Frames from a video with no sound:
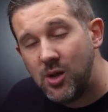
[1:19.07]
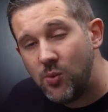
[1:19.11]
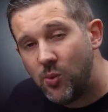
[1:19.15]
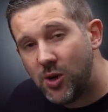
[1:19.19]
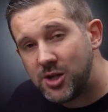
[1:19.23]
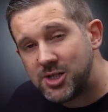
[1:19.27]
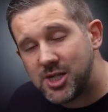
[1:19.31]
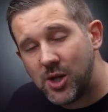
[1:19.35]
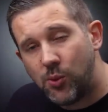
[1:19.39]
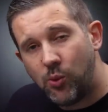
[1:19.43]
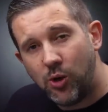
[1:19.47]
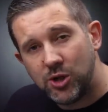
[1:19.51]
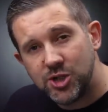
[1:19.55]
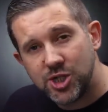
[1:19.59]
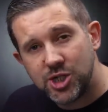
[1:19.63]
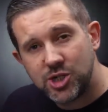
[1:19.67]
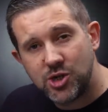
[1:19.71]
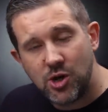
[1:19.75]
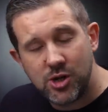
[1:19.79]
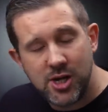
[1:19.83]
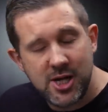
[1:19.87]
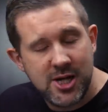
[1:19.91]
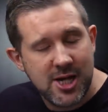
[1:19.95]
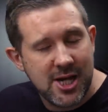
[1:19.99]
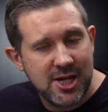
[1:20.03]
Once that wash has
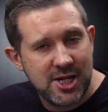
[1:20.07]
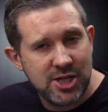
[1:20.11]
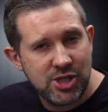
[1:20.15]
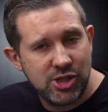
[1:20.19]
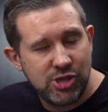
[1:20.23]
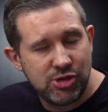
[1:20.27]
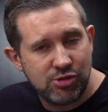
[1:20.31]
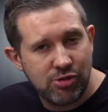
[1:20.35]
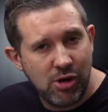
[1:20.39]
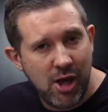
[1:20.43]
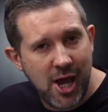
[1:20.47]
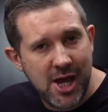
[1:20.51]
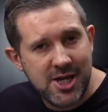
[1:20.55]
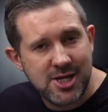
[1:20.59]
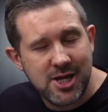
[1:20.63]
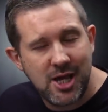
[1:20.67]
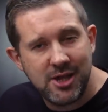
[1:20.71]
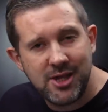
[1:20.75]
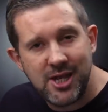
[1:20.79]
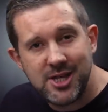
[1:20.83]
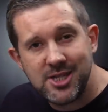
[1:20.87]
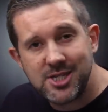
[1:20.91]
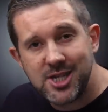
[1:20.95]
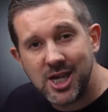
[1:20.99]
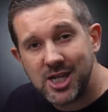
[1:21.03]
gone in and it's dried,
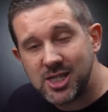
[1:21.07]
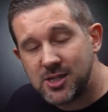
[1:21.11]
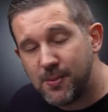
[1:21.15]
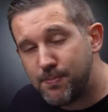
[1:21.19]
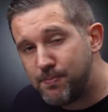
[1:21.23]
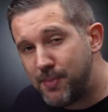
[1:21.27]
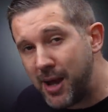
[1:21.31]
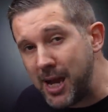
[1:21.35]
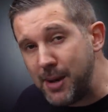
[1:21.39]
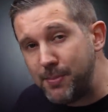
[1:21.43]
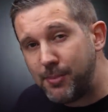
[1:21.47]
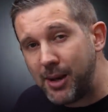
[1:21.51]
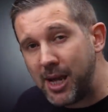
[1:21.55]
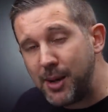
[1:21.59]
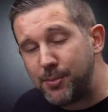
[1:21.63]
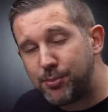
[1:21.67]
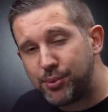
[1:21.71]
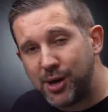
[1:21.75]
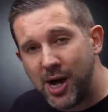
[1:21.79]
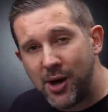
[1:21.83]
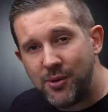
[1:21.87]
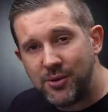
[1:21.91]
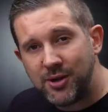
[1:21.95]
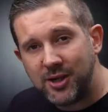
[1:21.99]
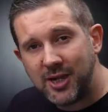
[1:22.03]
I'll then take some Baneblade
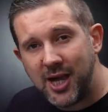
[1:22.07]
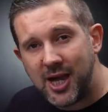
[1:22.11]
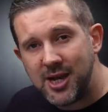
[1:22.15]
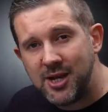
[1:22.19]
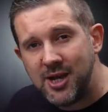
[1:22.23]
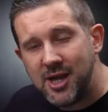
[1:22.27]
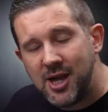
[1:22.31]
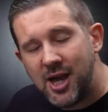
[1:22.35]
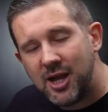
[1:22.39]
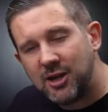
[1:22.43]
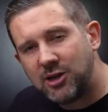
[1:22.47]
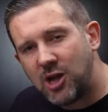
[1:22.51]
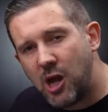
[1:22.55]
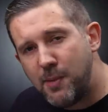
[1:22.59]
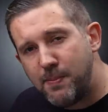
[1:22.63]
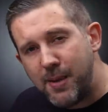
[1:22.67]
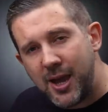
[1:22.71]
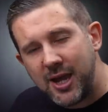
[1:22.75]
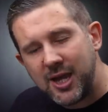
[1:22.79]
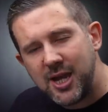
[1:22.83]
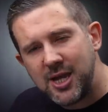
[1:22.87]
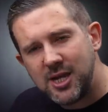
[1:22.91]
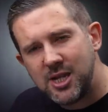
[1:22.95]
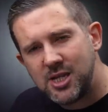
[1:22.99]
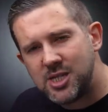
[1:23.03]
Brown again and go
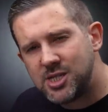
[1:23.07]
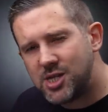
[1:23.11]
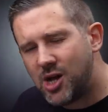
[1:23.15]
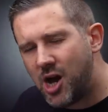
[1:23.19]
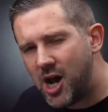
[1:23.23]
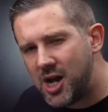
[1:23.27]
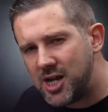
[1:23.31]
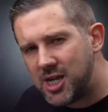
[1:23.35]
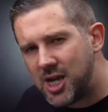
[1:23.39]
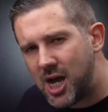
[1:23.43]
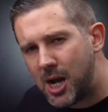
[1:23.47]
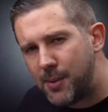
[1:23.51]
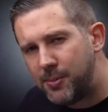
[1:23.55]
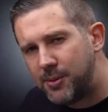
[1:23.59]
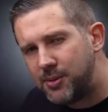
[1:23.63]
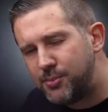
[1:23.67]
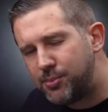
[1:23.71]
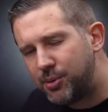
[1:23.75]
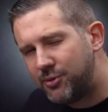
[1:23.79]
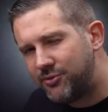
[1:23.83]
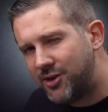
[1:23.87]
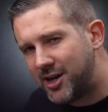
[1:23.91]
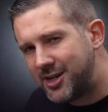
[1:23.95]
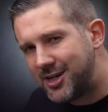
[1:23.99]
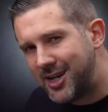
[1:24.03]
back in and tidy up and
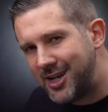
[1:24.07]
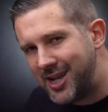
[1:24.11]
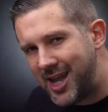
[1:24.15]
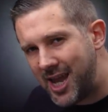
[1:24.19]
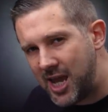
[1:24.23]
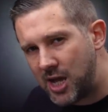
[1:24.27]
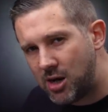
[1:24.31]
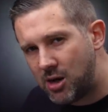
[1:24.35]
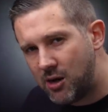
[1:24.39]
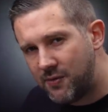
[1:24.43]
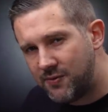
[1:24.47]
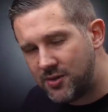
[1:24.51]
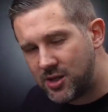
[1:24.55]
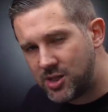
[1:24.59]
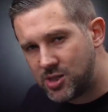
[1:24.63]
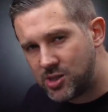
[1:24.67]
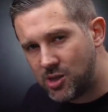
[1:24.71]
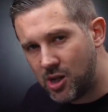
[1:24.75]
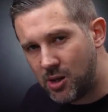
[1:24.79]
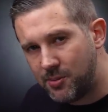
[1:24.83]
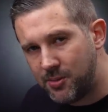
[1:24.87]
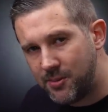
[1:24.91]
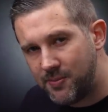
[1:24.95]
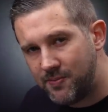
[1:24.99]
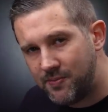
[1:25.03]
provide a layer over the
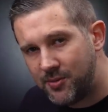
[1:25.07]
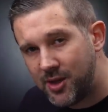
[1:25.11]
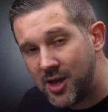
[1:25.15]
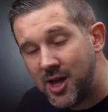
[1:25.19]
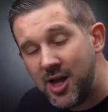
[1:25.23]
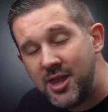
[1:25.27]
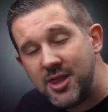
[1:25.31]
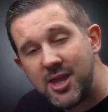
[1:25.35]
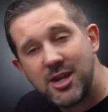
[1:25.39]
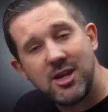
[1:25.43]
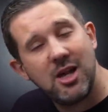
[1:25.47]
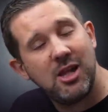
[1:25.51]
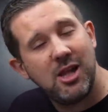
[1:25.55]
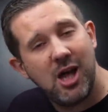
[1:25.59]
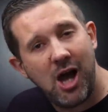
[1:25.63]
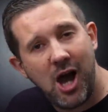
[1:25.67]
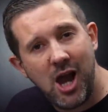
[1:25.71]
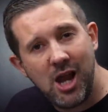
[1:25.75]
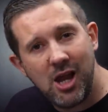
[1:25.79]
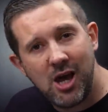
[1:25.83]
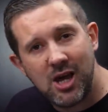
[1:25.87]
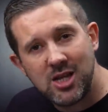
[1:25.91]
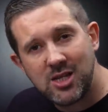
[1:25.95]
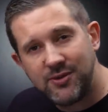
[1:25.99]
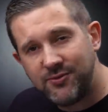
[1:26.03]
top. Then I'll
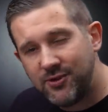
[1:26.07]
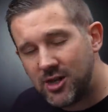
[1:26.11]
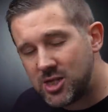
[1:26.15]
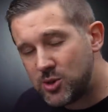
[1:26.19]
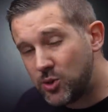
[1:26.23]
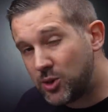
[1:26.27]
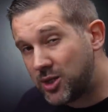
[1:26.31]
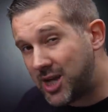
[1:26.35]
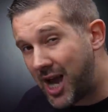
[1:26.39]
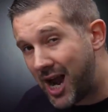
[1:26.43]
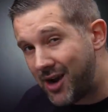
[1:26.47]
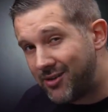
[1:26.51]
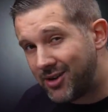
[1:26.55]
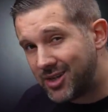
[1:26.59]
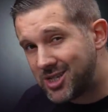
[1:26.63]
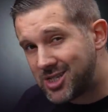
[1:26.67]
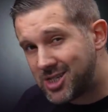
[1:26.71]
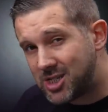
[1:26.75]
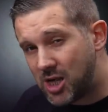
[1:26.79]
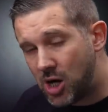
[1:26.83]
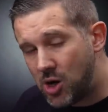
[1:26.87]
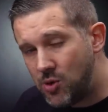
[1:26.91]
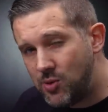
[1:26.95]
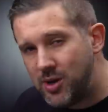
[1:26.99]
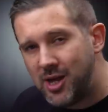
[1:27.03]
highlight first with Carrick
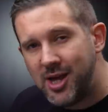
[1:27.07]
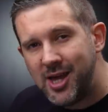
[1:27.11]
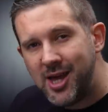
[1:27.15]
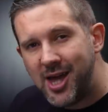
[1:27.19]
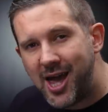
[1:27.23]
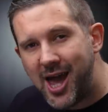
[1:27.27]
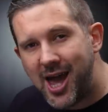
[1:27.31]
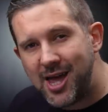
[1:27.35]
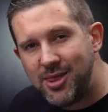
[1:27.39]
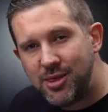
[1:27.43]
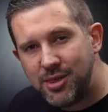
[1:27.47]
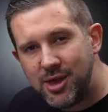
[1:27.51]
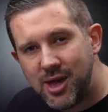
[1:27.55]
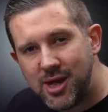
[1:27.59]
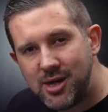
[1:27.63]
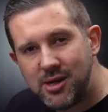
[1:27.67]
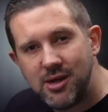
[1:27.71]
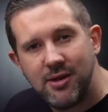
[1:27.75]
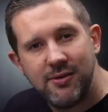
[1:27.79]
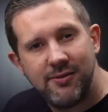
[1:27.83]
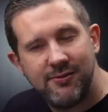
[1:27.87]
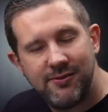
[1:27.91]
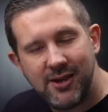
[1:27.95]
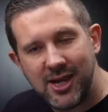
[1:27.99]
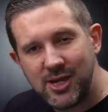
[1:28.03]
Stone and
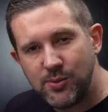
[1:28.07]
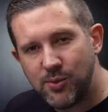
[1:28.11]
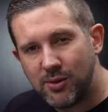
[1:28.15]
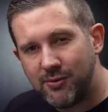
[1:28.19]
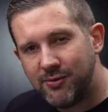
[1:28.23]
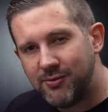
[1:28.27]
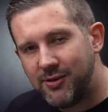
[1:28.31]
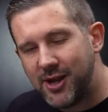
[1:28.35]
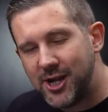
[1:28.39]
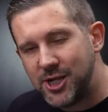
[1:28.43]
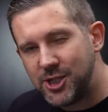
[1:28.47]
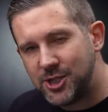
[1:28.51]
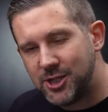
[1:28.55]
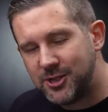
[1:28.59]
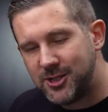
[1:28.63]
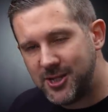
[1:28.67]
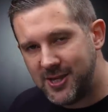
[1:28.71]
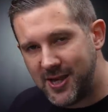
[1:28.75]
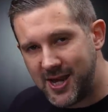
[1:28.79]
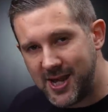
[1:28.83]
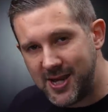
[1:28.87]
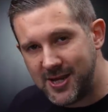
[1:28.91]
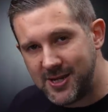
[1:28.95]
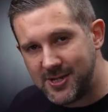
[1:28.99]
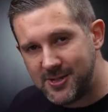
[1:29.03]
then Flayed One Flesh at the
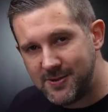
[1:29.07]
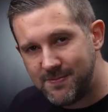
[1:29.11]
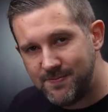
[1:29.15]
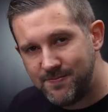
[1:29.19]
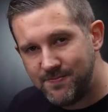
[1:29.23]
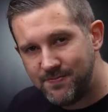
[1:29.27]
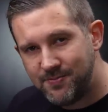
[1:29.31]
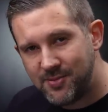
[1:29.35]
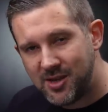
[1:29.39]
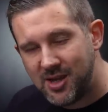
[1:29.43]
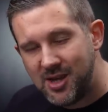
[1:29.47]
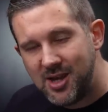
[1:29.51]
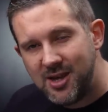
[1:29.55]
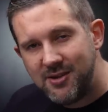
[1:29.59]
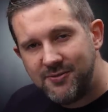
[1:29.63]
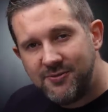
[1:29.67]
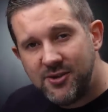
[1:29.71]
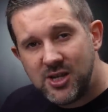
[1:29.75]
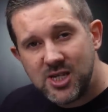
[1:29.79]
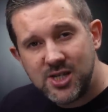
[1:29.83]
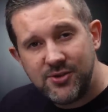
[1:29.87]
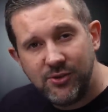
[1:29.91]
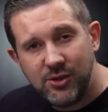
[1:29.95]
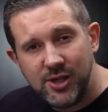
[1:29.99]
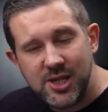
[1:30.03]
end.
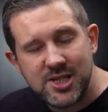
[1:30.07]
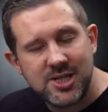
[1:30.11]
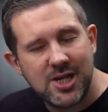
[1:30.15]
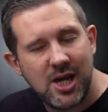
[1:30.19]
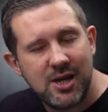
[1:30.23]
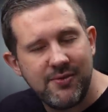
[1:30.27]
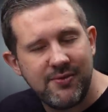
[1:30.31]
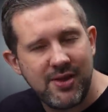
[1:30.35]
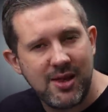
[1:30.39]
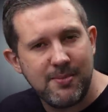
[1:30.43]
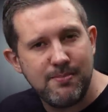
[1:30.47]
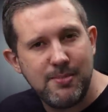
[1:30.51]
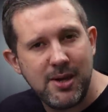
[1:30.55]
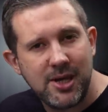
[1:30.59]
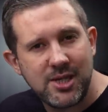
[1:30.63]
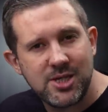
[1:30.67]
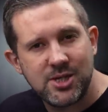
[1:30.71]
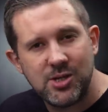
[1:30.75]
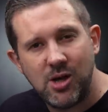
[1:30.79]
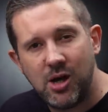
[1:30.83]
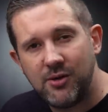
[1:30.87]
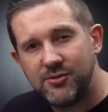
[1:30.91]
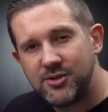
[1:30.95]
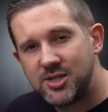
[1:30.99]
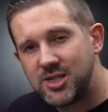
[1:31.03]
First of all, it's time for that
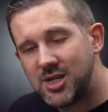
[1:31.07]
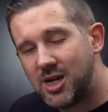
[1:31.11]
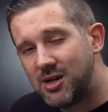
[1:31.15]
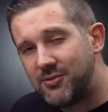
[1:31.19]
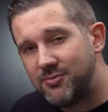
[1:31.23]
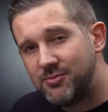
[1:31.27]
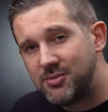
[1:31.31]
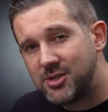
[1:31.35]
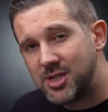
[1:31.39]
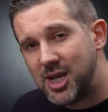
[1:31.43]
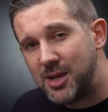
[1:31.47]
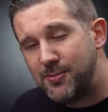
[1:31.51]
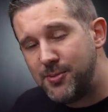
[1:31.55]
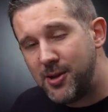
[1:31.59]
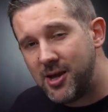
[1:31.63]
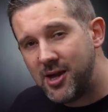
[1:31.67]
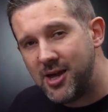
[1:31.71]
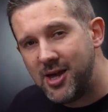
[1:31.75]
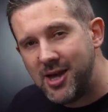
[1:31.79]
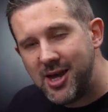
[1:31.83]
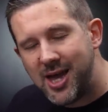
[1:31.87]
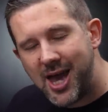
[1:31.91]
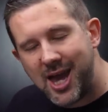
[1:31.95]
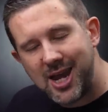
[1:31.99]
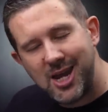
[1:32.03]
mix of Seraphim Sepia
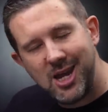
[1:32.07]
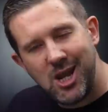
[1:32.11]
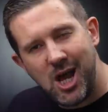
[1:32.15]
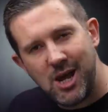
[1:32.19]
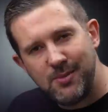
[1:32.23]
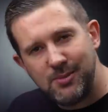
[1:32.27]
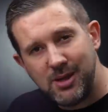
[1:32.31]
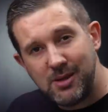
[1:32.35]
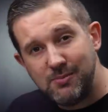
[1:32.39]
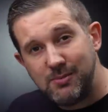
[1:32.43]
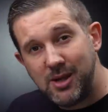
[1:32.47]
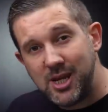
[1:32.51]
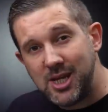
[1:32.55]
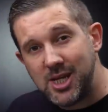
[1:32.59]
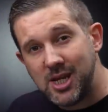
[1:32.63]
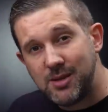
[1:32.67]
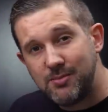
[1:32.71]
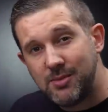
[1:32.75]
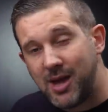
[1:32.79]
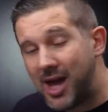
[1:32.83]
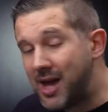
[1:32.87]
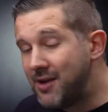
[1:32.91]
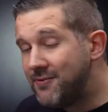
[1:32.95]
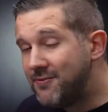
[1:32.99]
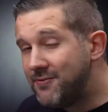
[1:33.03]
and Lahmian
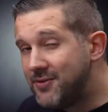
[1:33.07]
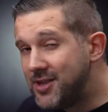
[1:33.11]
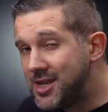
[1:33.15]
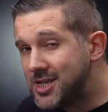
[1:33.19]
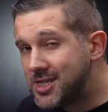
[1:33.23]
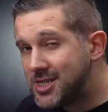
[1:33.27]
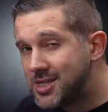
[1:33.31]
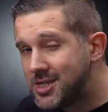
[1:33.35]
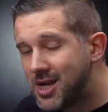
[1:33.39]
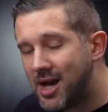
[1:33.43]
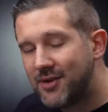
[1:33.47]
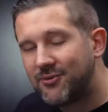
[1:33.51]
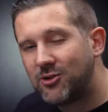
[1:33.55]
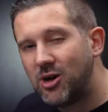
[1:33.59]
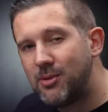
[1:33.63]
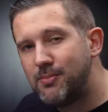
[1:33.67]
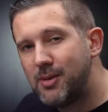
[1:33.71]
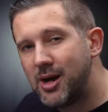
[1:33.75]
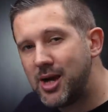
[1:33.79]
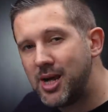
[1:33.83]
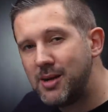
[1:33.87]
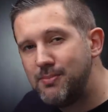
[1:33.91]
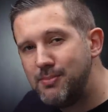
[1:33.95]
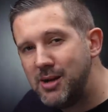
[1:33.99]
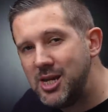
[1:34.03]
Medium, and for this I've got
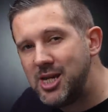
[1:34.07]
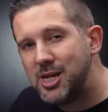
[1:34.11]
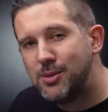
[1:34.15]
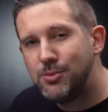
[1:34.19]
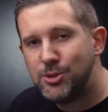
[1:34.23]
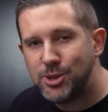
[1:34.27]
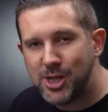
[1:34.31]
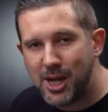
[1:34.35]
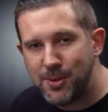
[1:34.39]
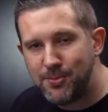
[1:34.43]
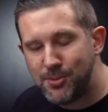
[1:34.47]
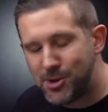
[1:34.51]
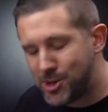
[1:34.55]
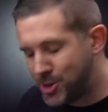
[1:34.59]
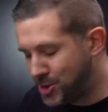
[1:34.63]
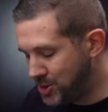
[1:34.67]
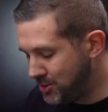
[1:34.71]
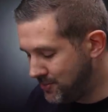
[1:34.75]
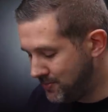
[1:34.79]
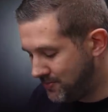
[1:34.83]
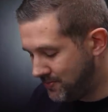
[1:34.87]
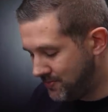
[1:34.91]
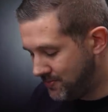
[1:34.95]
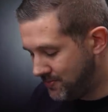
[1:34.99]
my medium shade brush.